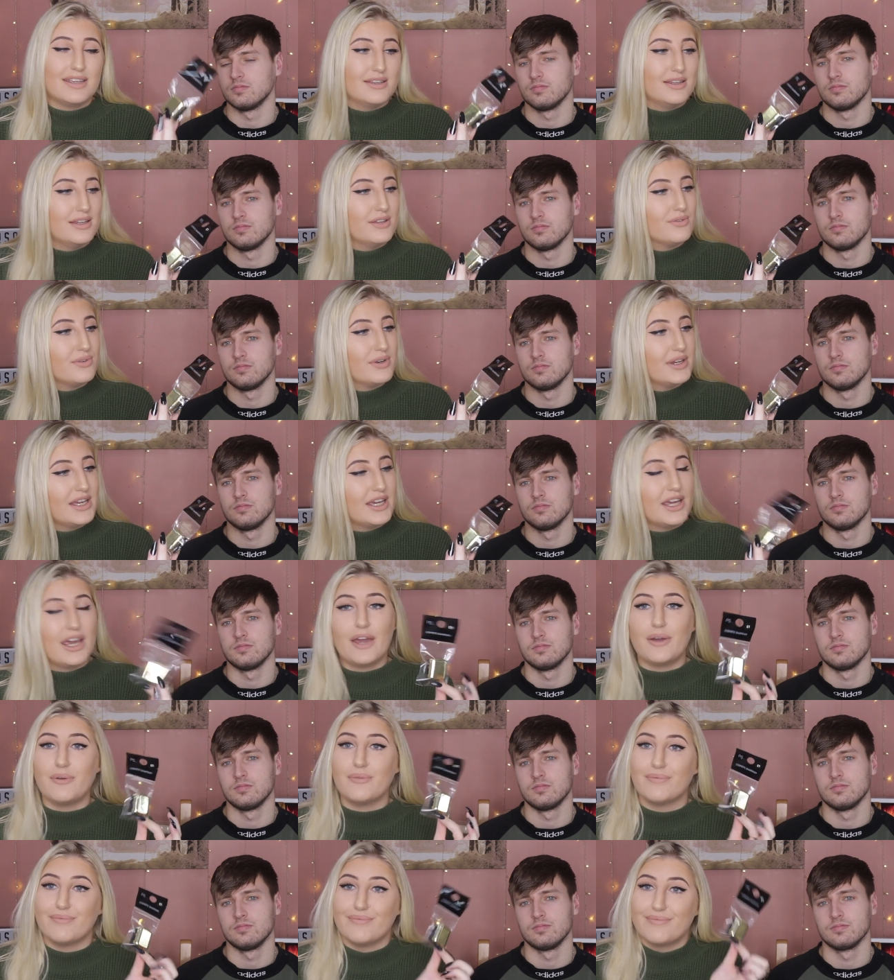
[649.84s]
Speaker 1: it's really
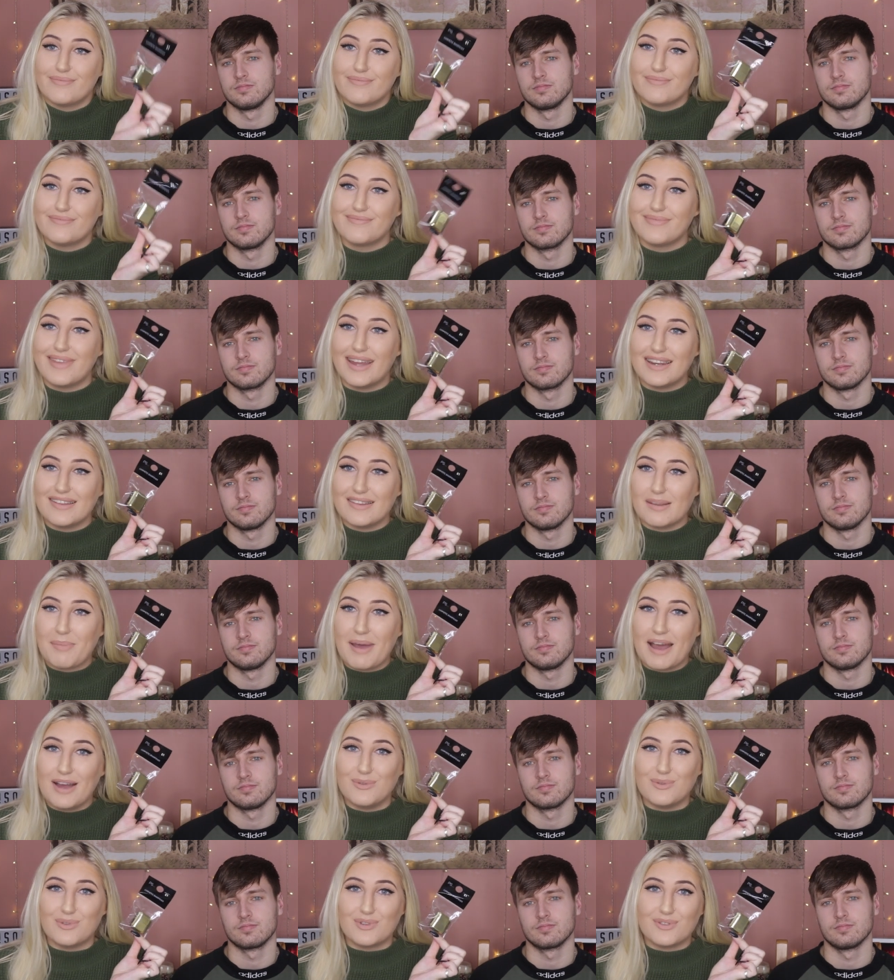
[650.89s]
cute and it's
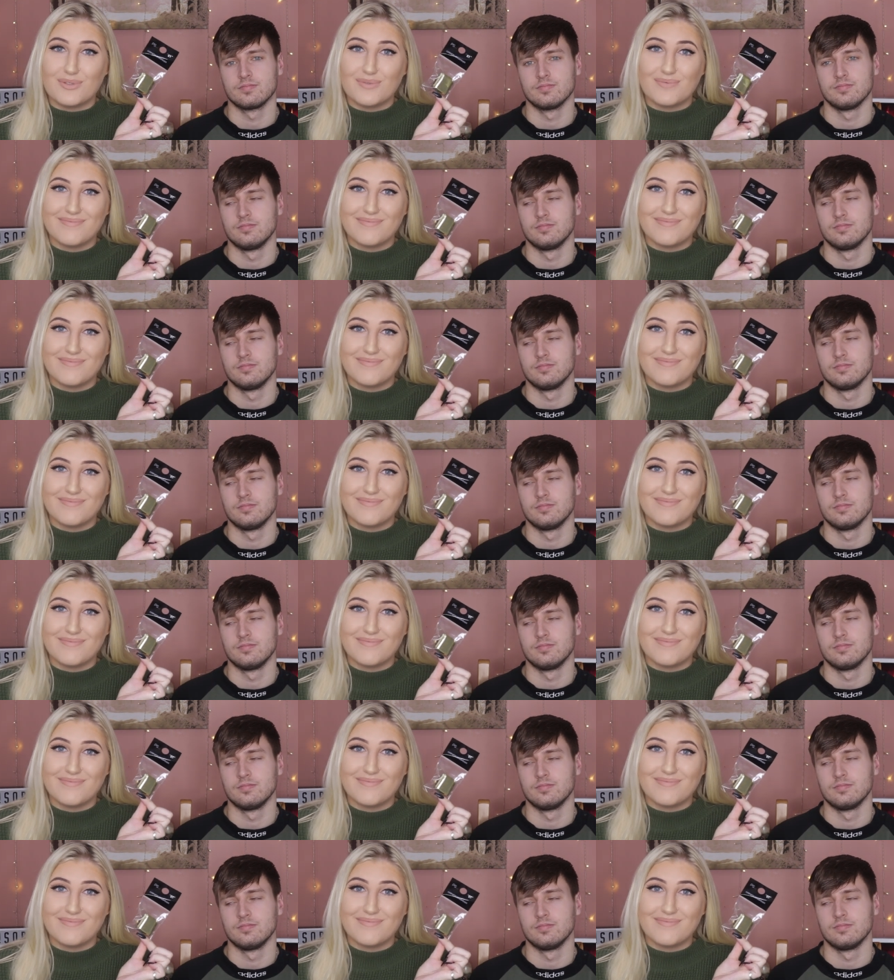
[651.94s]
£1.